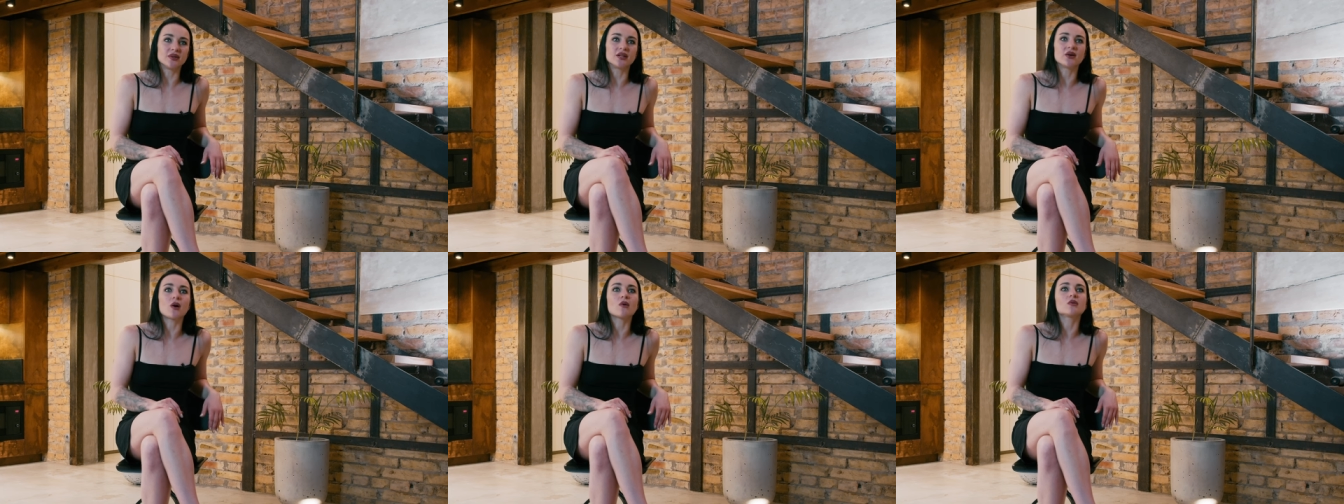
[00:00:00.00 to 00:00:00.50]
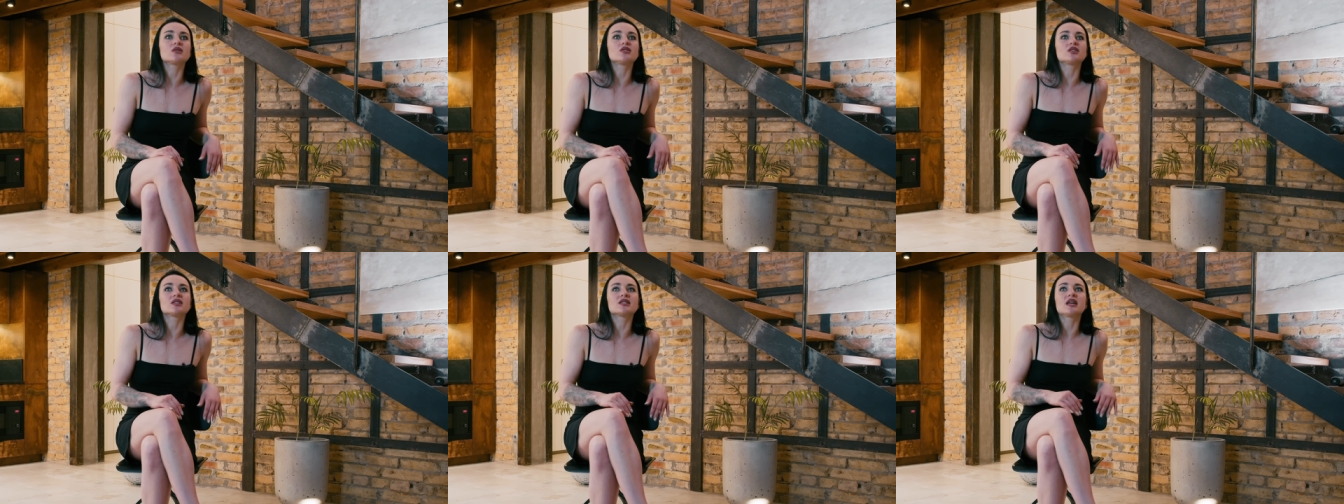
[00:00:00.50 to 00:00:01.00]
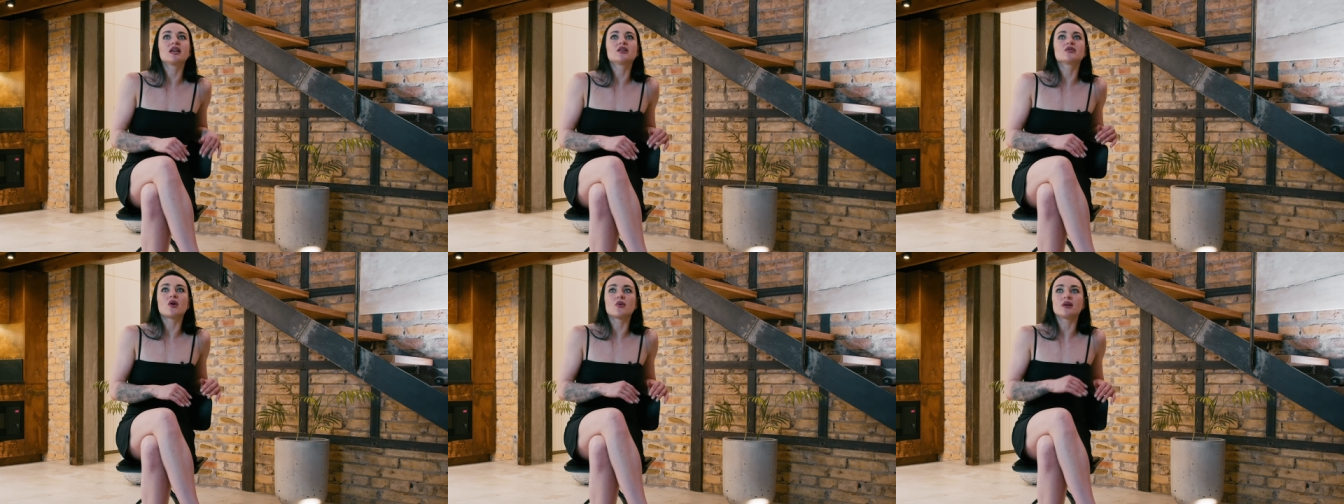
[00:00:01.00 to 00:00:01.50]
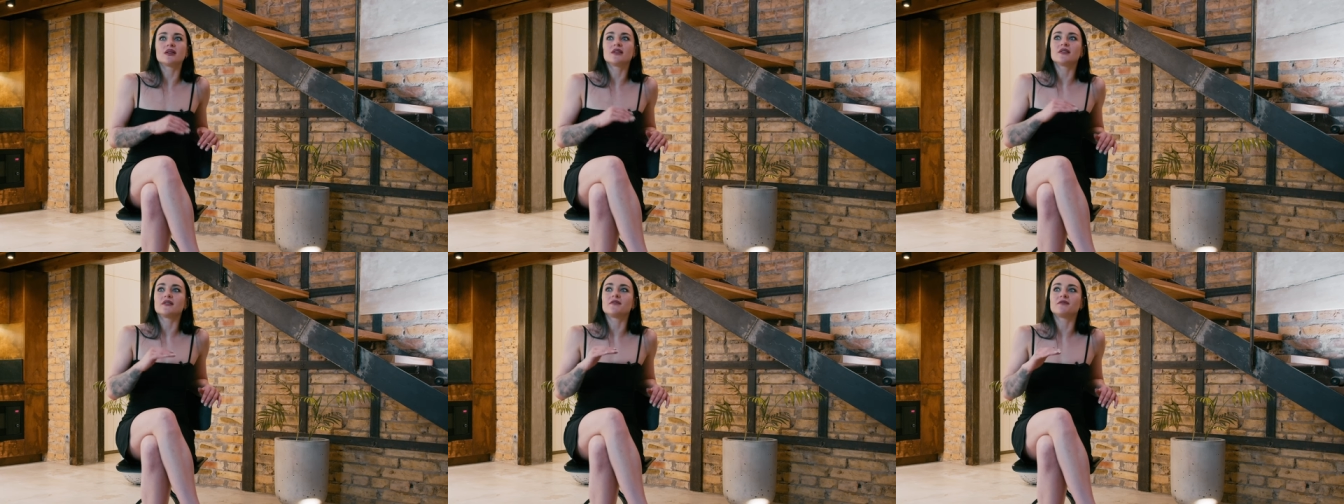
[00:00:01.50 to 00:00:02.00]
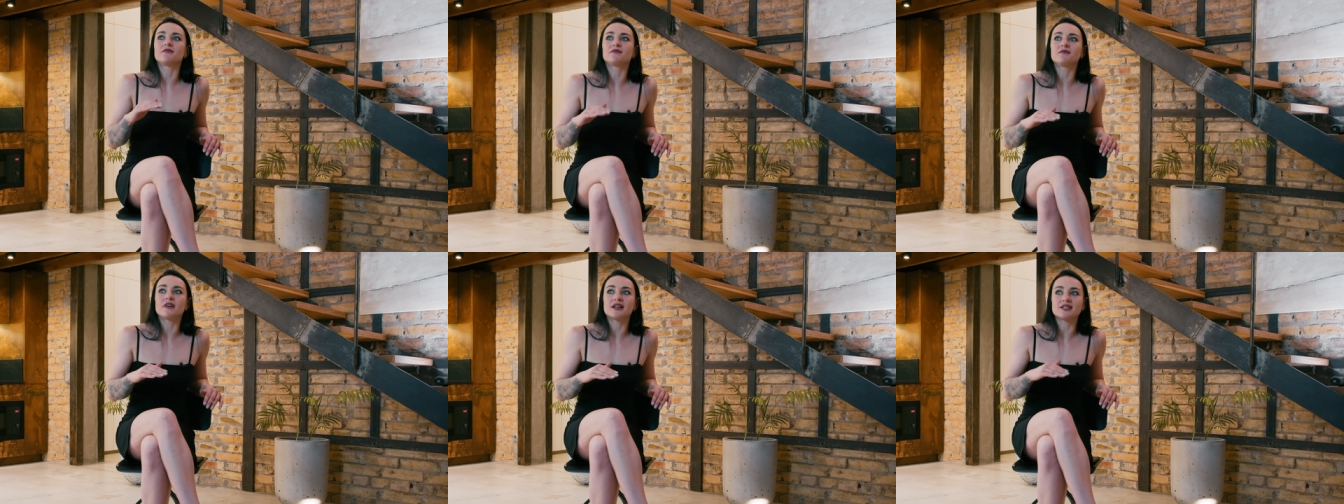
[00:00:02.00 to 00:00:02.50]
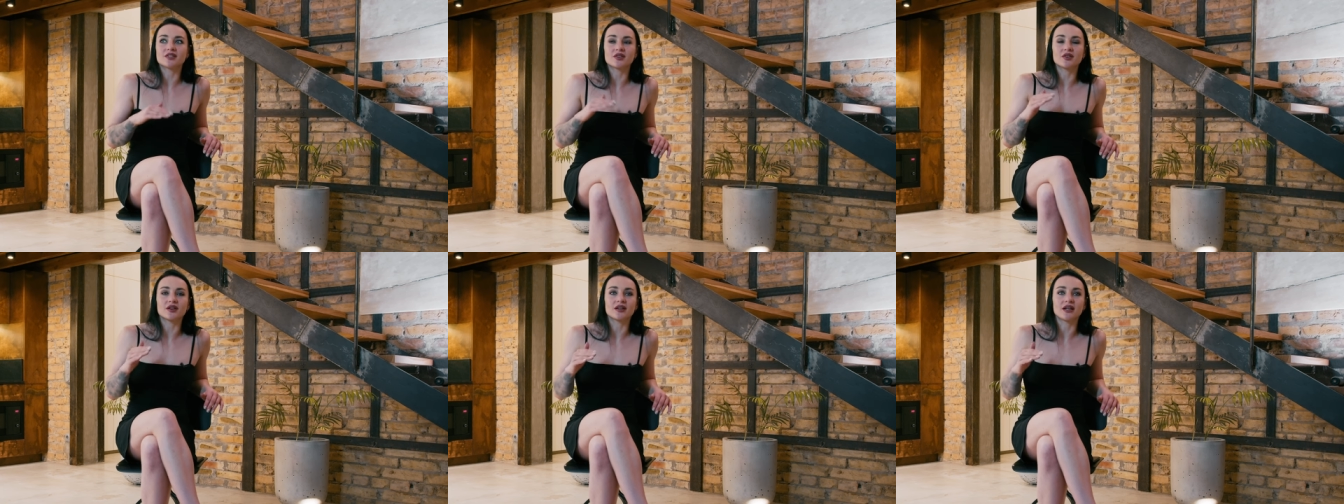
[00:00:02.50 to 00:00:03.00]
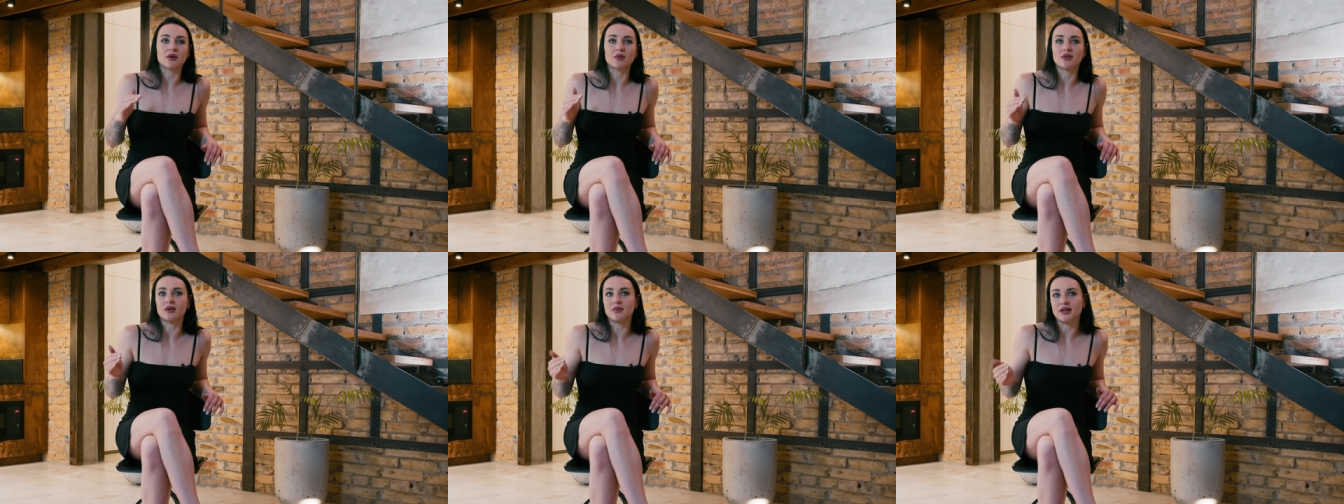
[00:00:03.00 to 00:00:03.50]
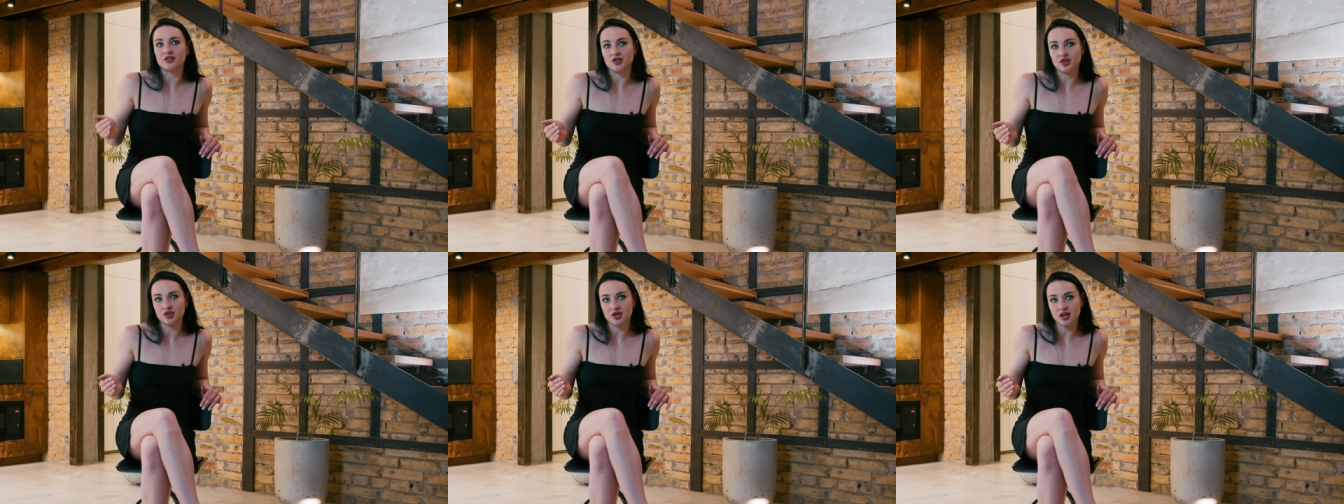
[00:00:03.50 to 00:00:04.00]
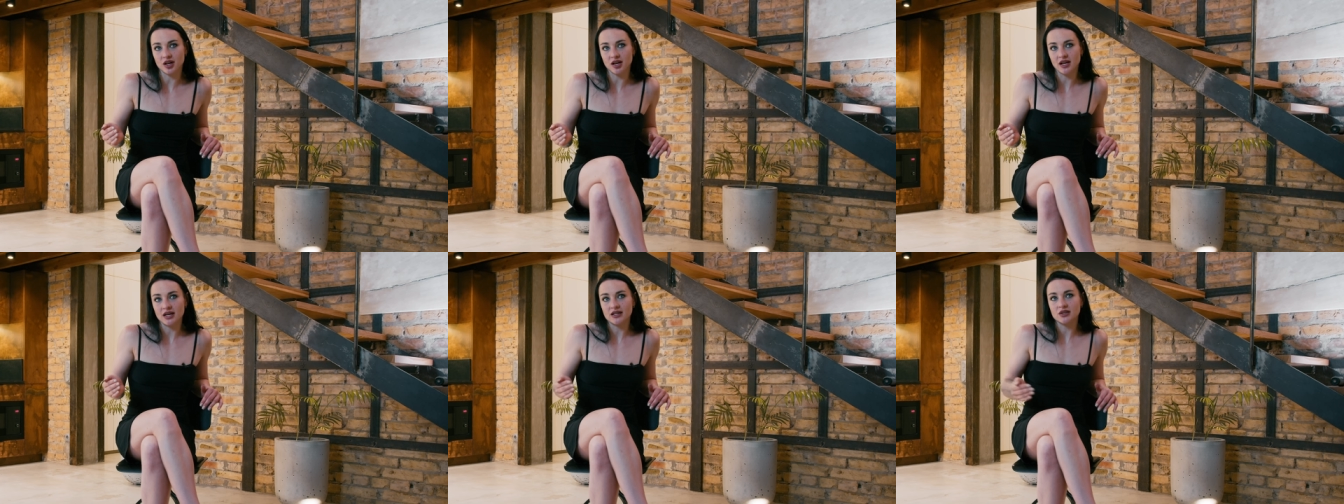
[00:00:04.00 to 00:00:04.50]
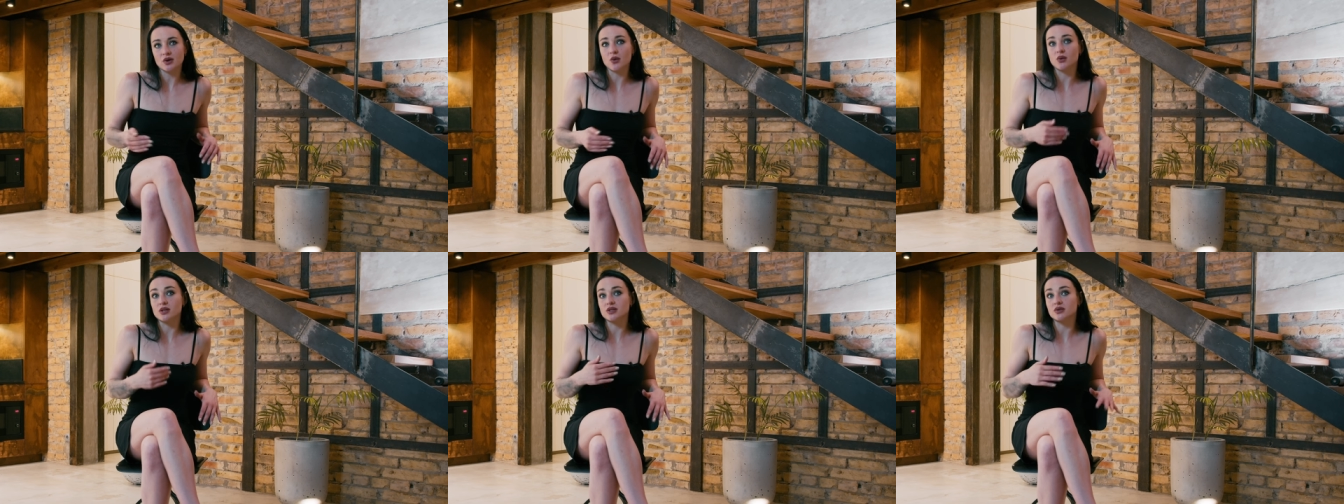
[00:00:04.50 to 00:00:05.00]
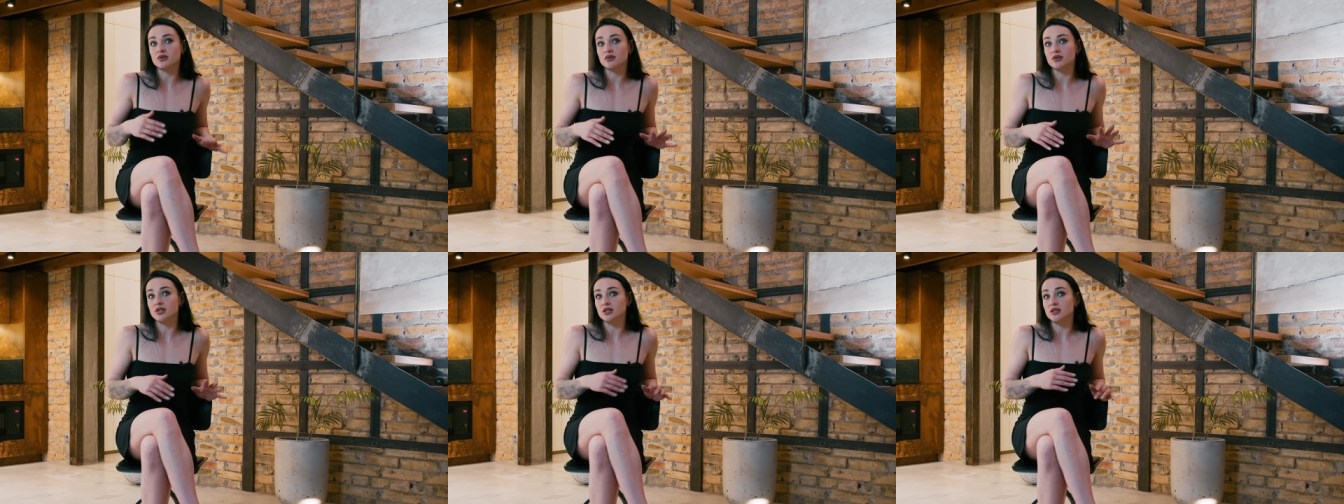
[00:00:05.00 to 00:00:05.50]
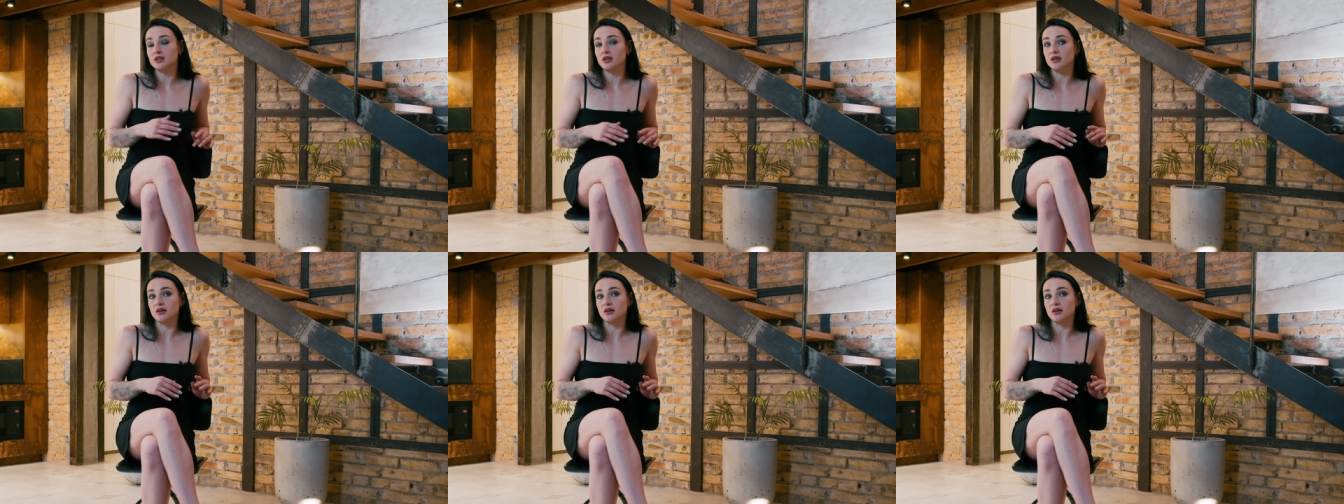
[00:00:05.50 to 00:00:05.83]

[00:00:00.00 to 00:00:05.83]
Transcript: You know, I was just growing faster even than my teacher. So I was just